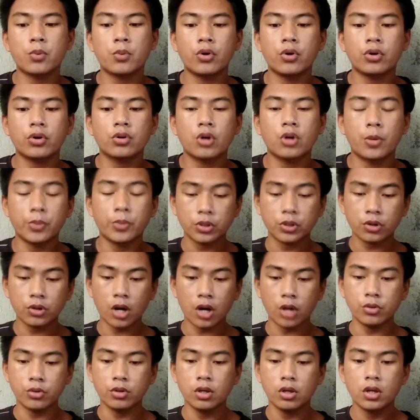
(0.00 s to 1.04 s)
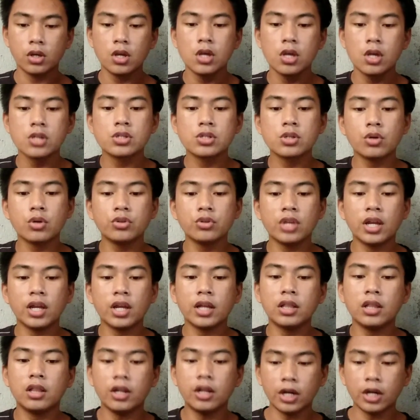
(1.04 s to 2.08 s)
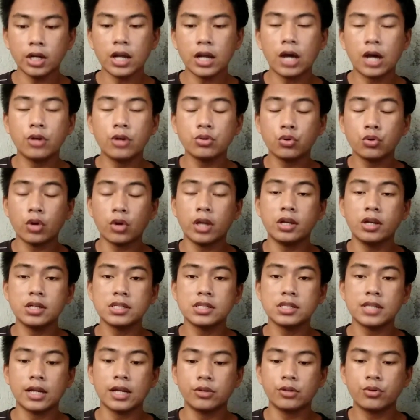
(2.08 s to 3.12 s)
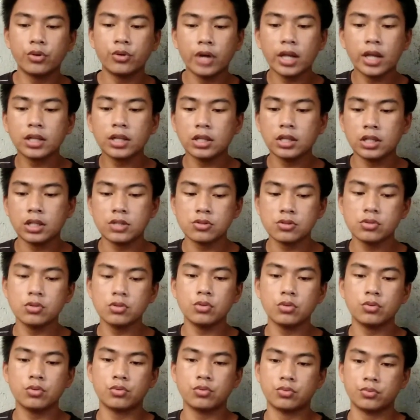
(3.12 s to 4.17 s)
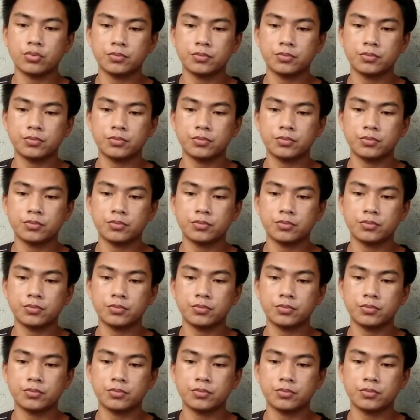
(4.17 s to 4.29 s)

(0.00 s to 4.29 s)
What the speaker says: for common ground, so they can learn how to understand correctly too.